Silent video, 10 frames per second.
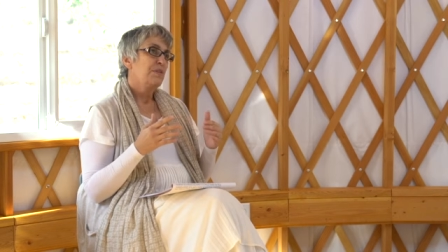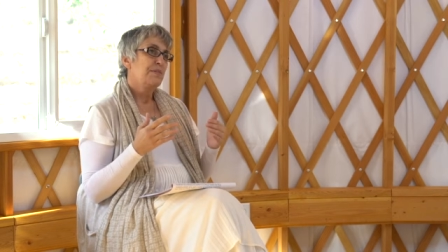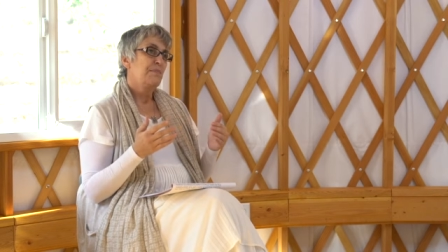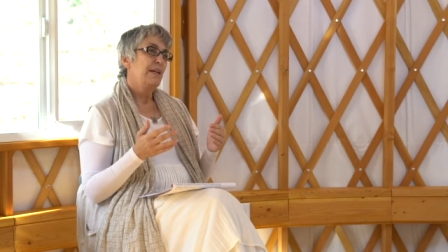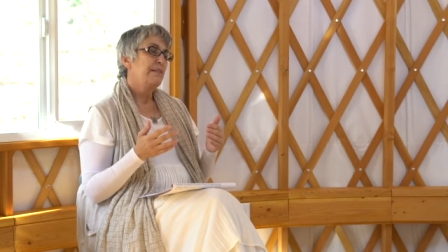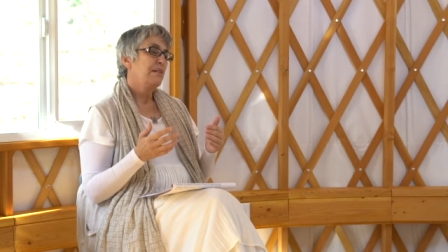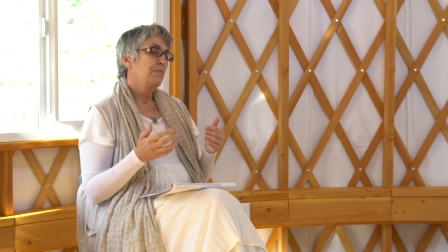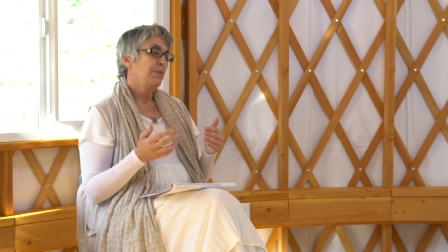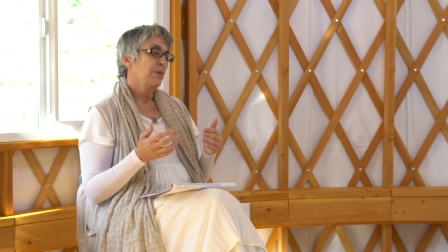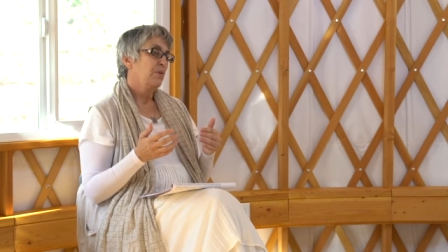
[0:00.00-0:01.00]
this amazing
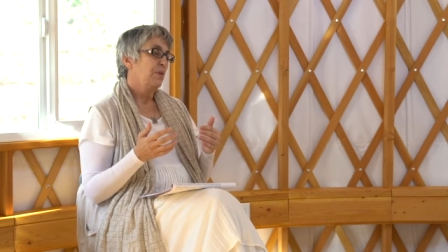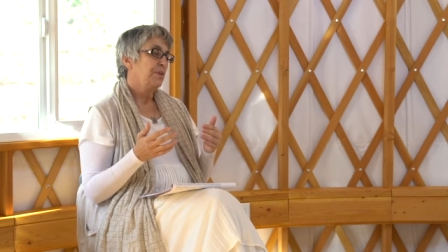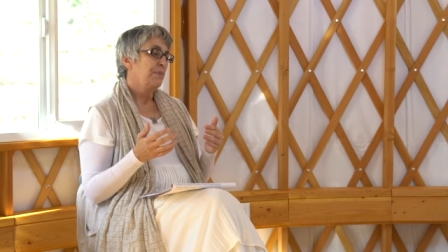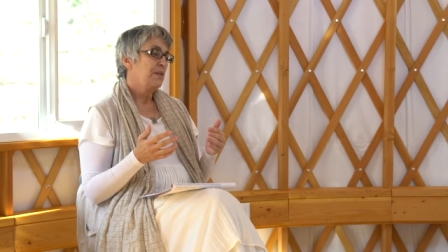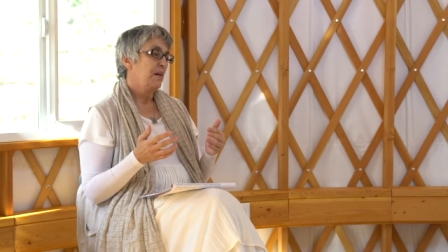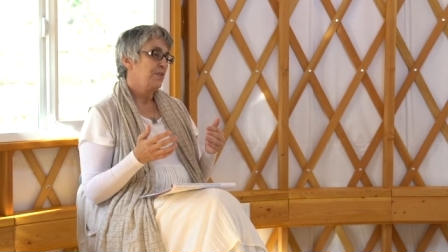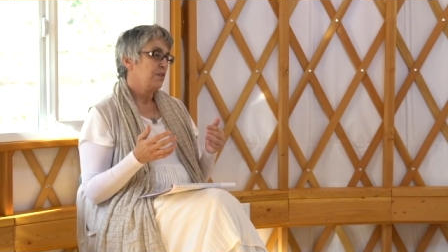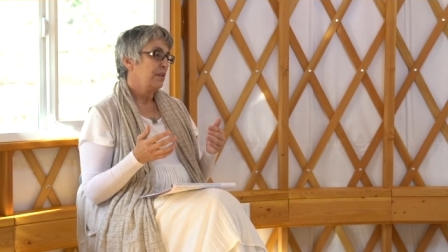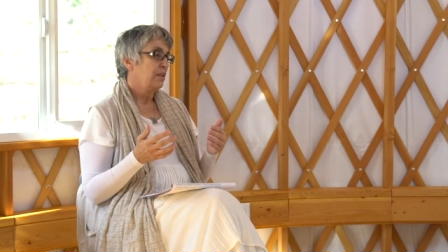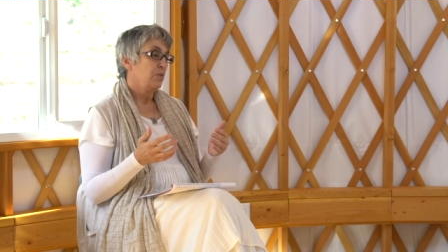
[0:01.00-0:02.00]
book called the
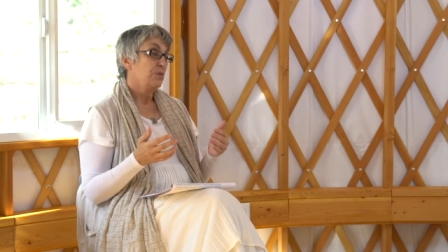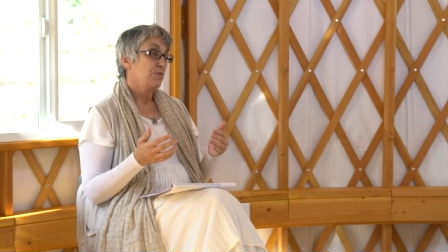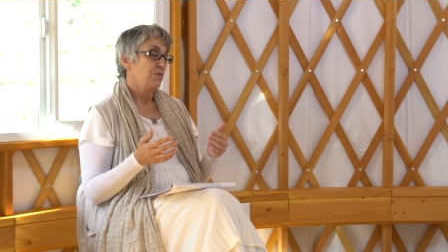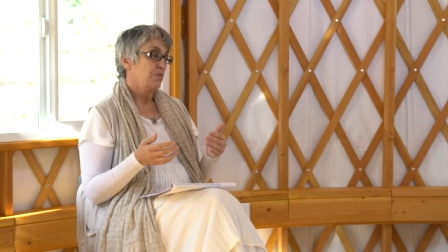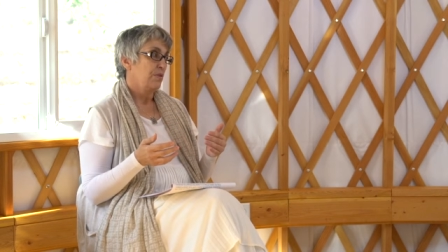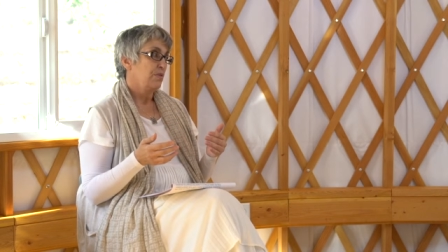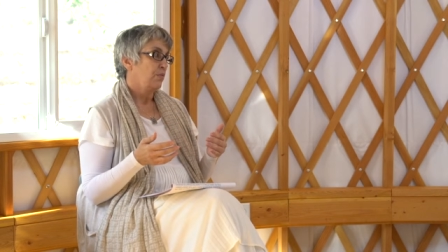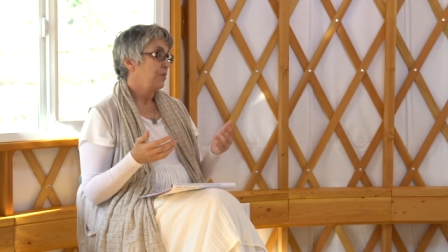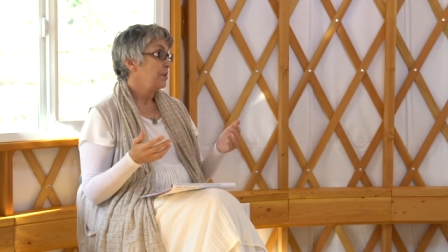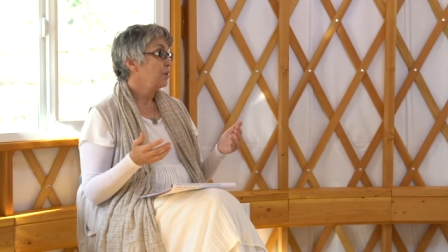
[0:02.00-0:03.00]
Patanjali Yoga Sutras,
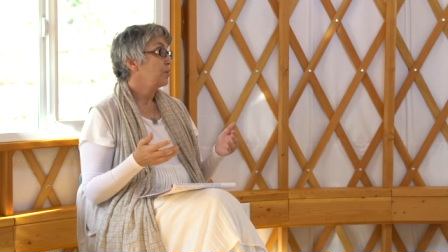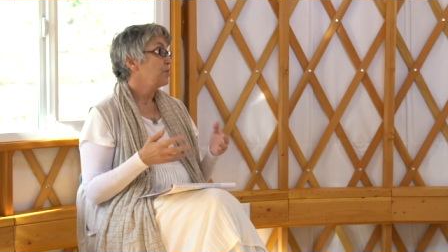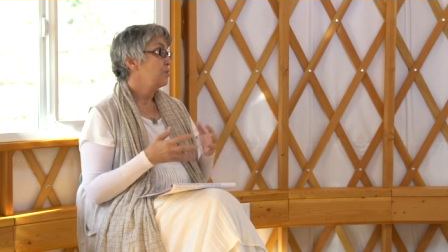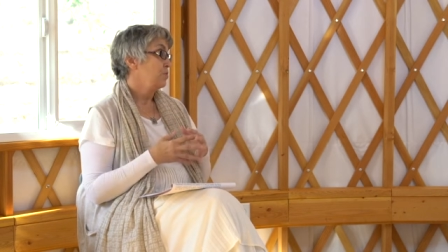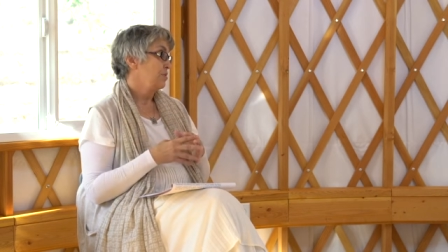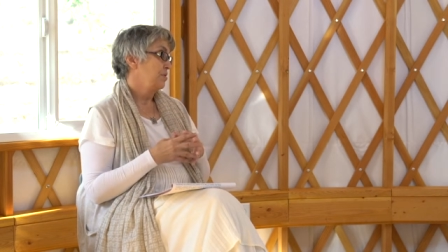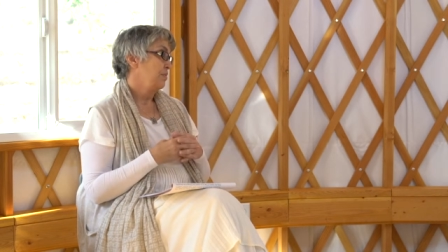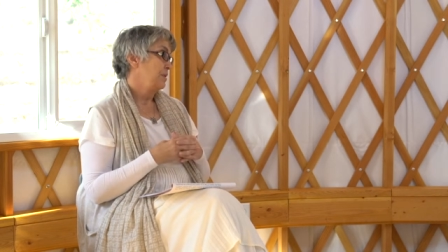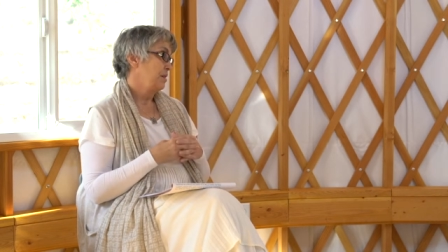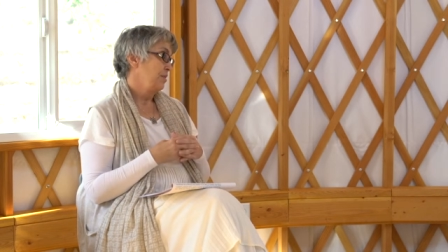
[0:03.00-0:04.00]
or the Yoga Sutras of
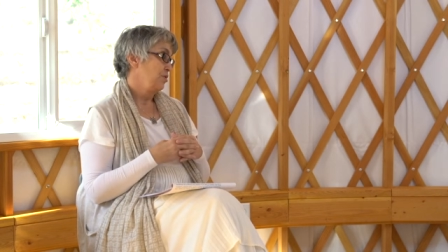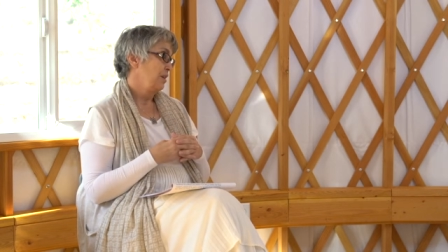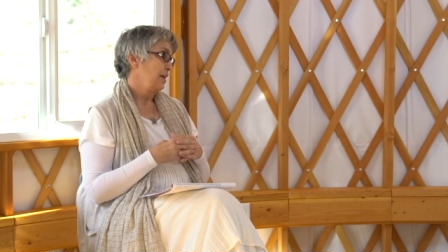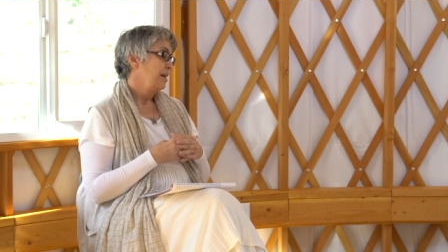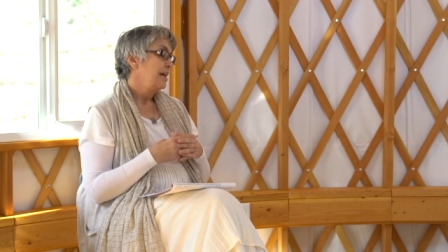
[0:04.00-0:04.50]
Patanjali.